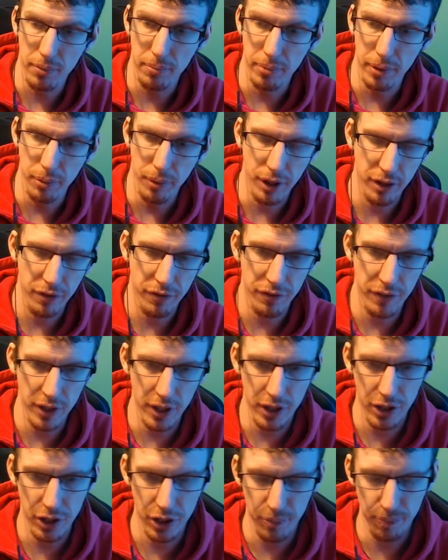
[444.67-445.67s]
But when I
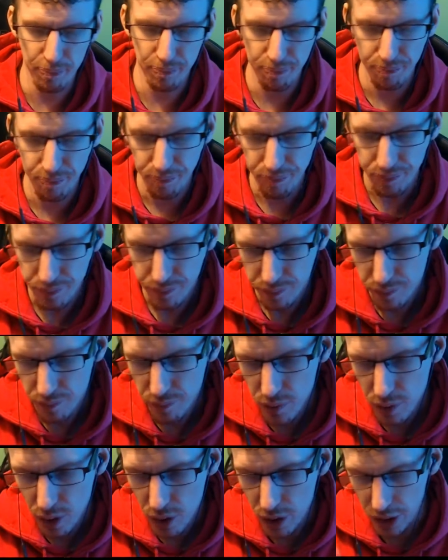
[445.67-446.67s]
finish
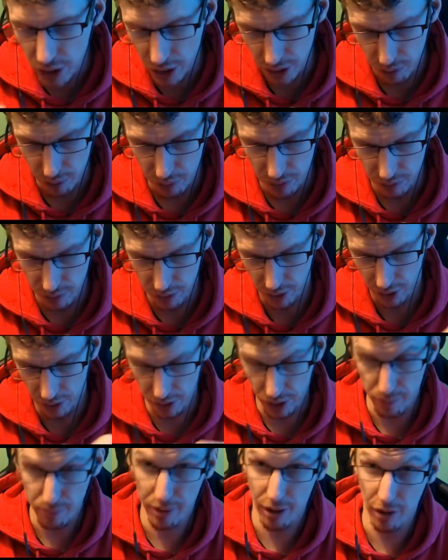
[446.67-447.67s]
the other,
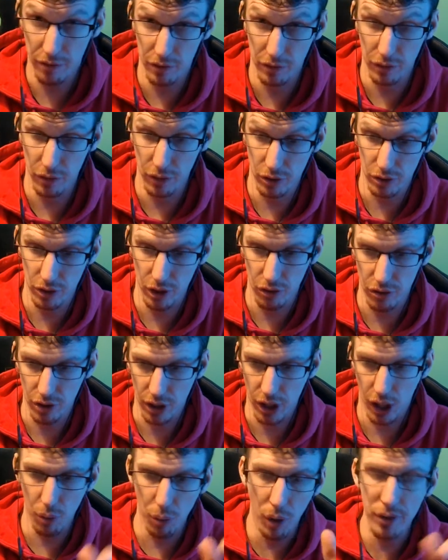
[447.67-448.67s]
like Battlefield 4, Star Trek,
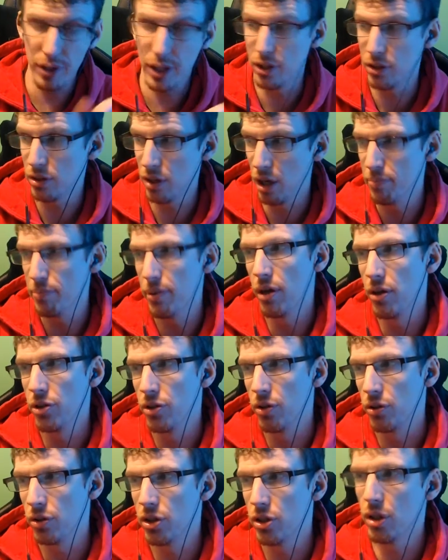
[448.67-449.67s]
I won't then start
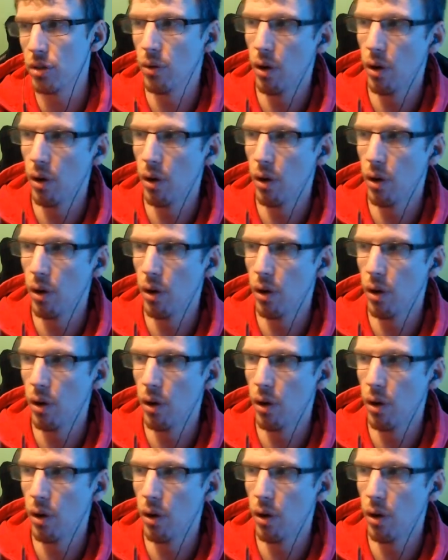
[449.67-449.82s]
BioShock 2.